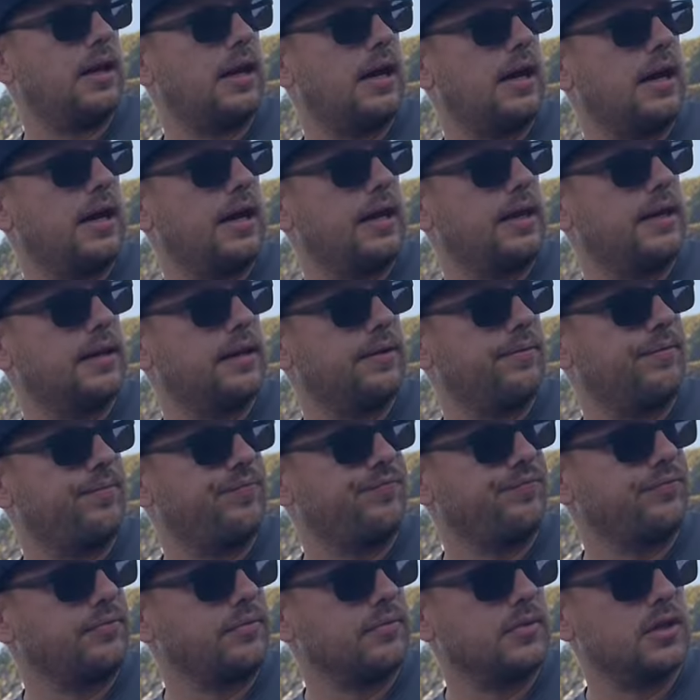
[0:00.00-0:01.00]
like
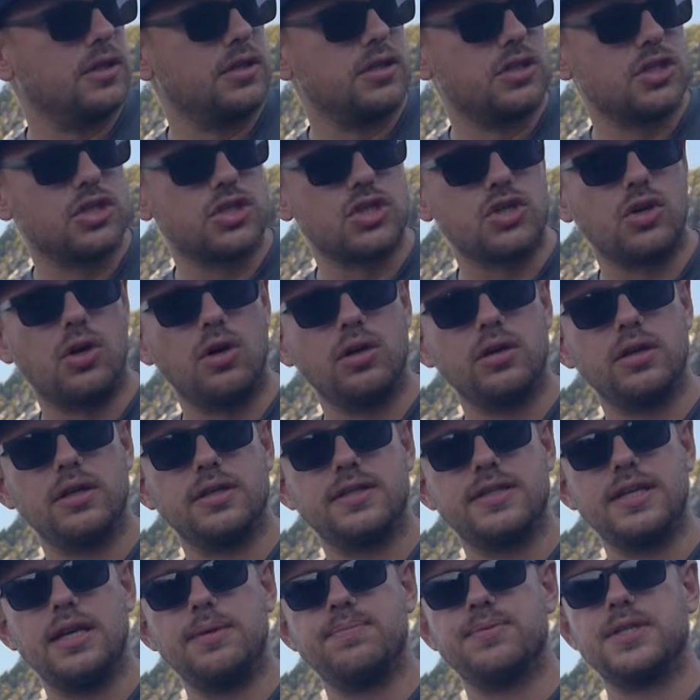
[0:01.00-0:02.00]

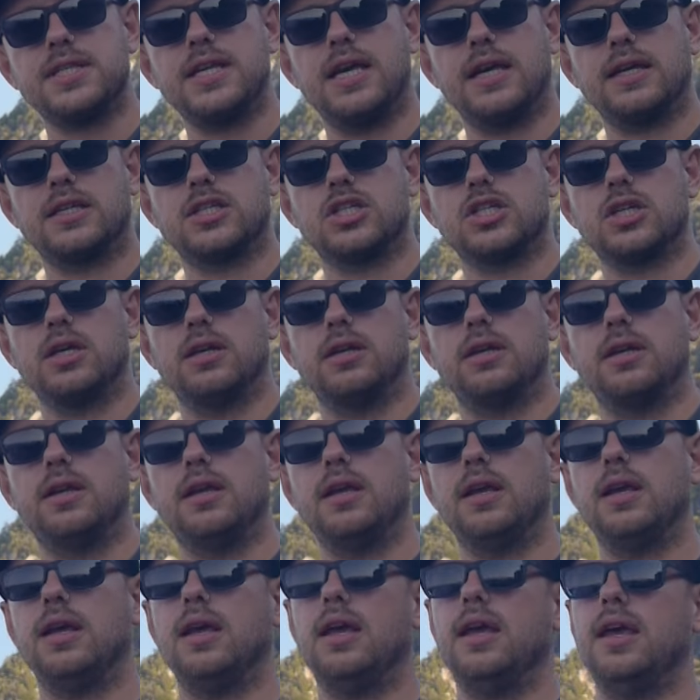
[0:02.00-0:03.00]
stronger tip
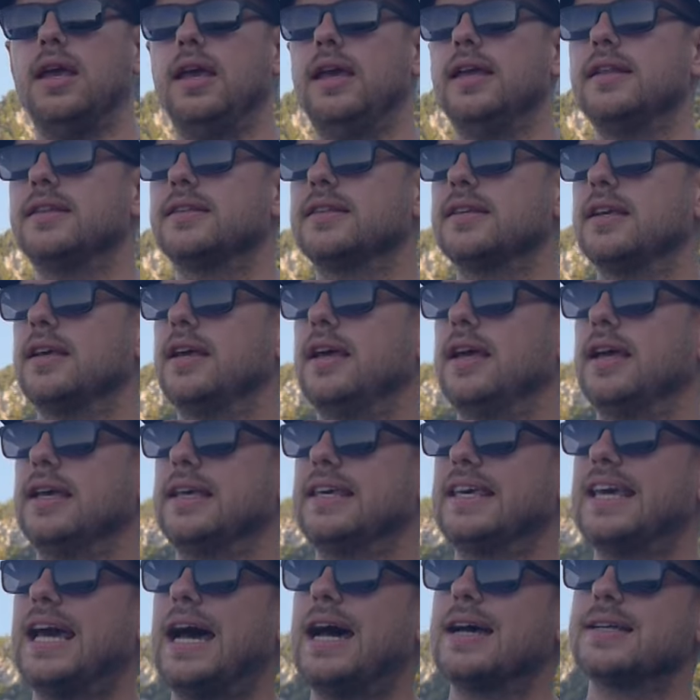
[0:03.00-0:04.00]
section, it
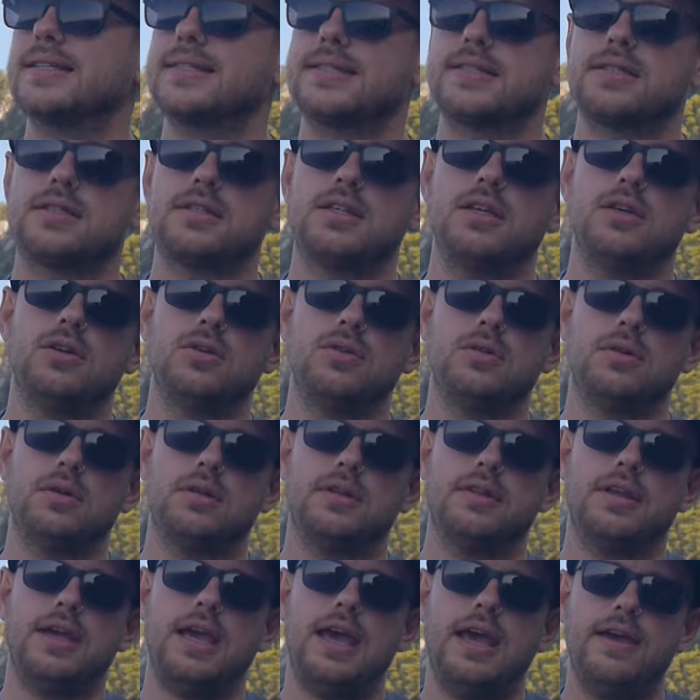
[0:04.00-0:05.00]
casts you
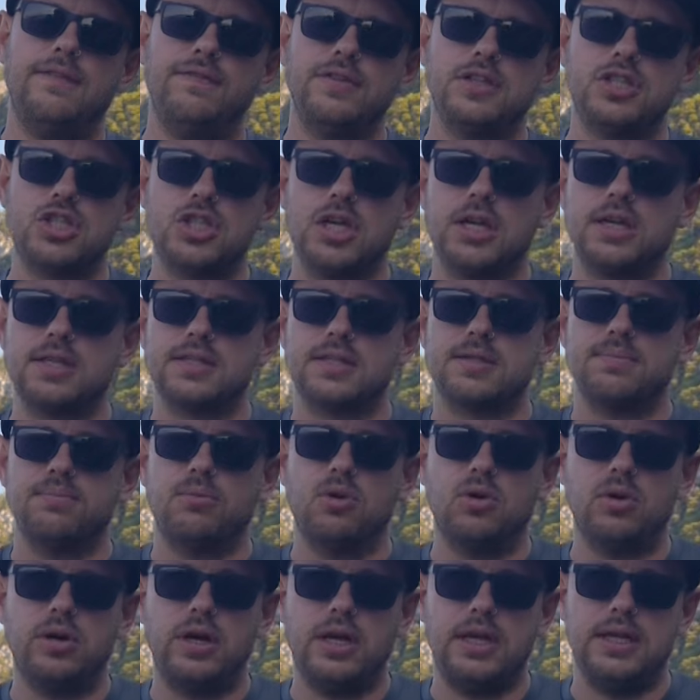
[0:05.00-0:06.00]
the heavy jigs
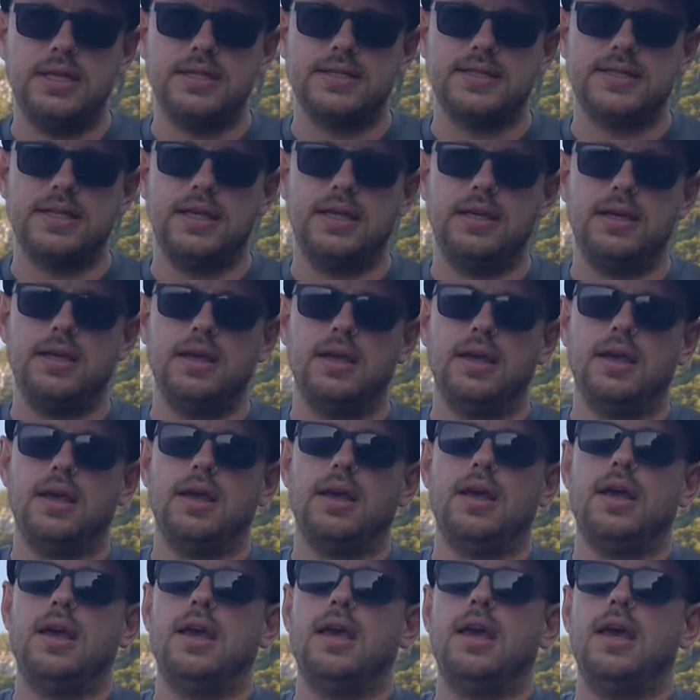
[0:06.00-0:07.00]
more easy.
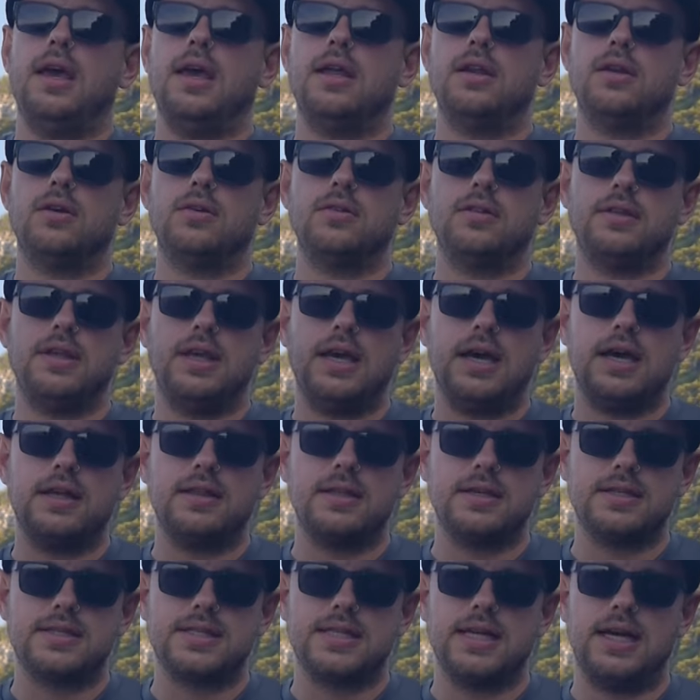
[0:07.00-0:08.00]
And on the
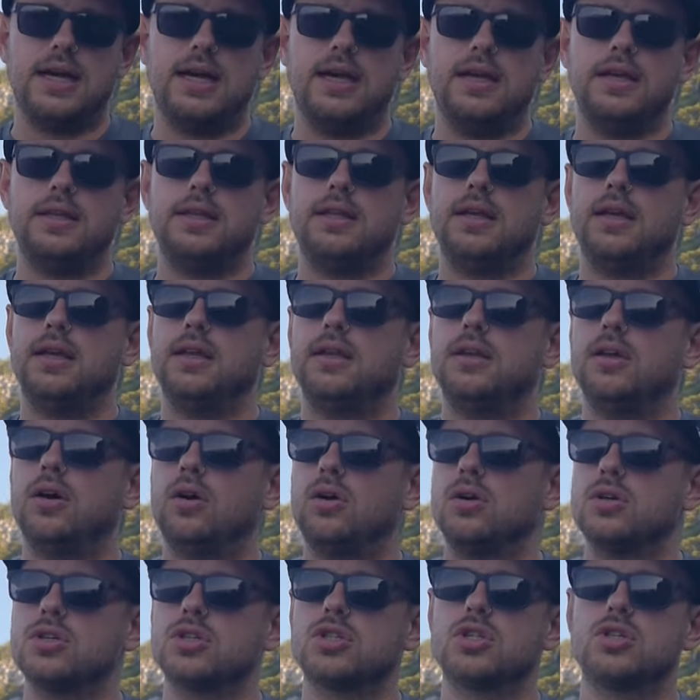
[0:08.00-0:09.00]
other side, it
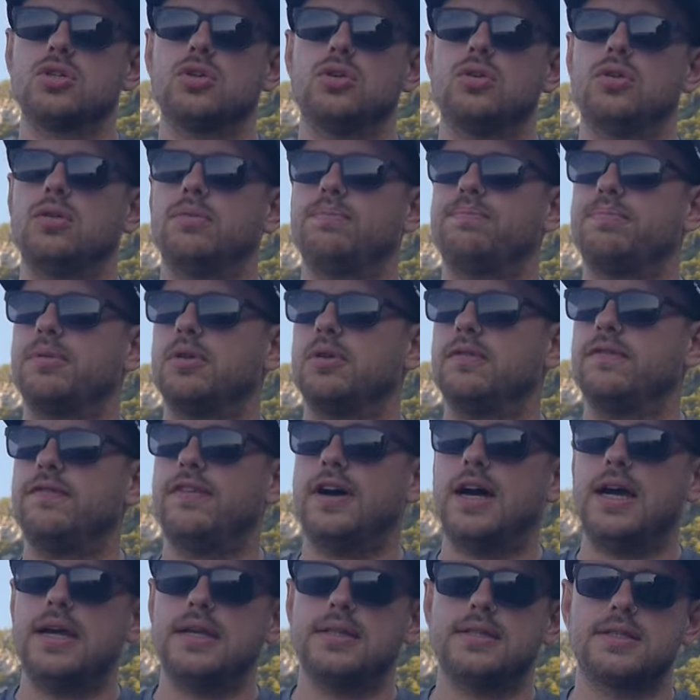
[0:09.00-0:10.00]
also
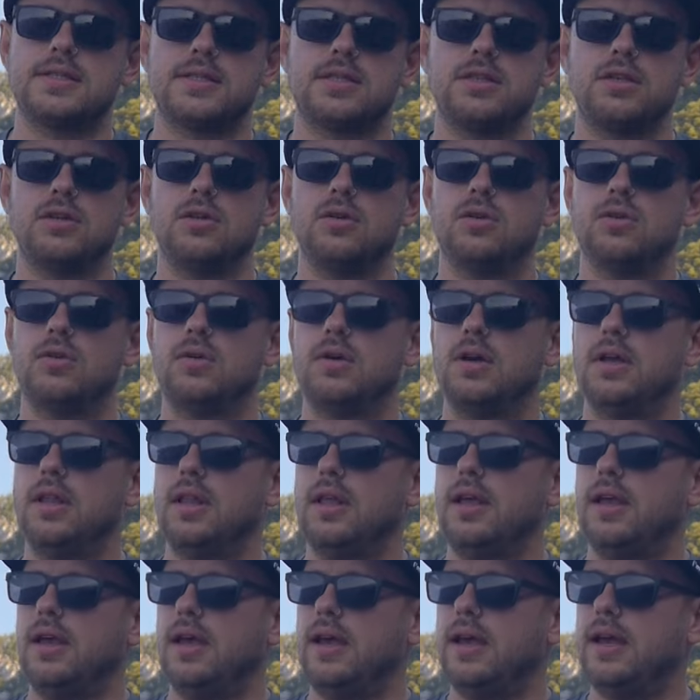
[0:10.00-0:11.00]
provides you
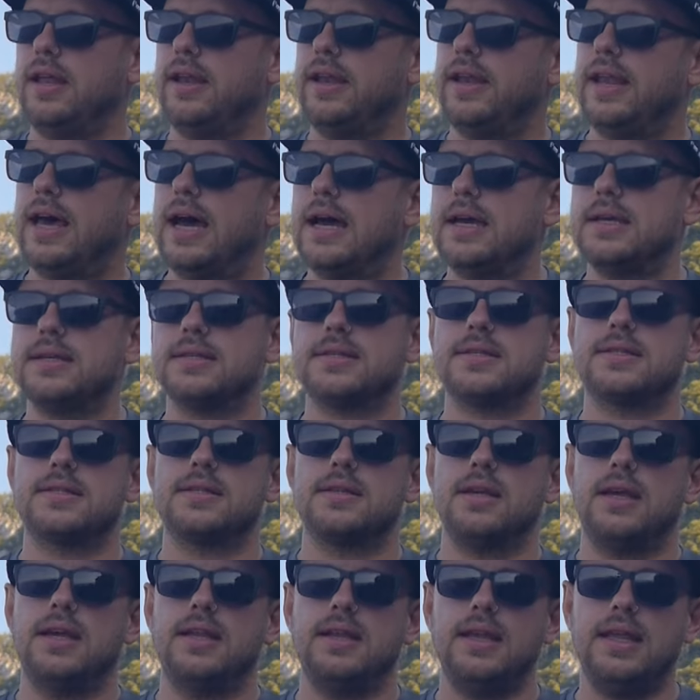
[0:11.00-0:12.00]
a
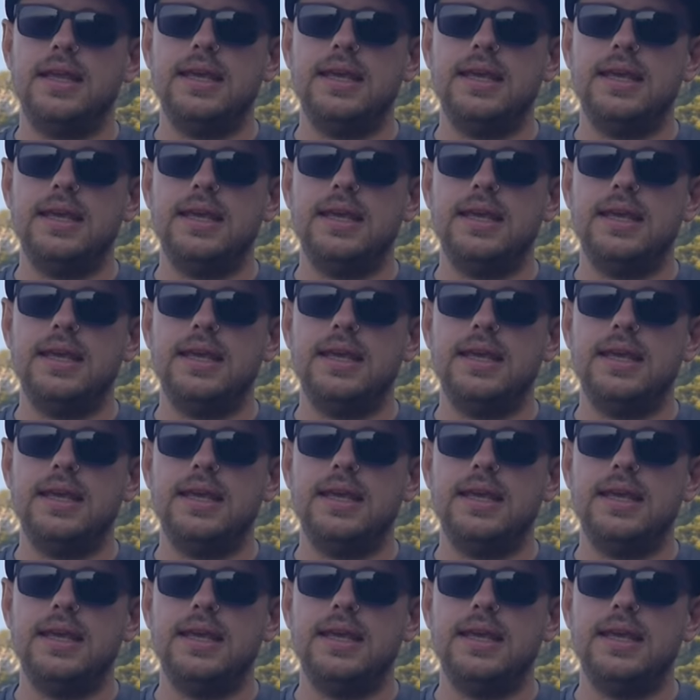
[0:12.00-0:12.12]
nice and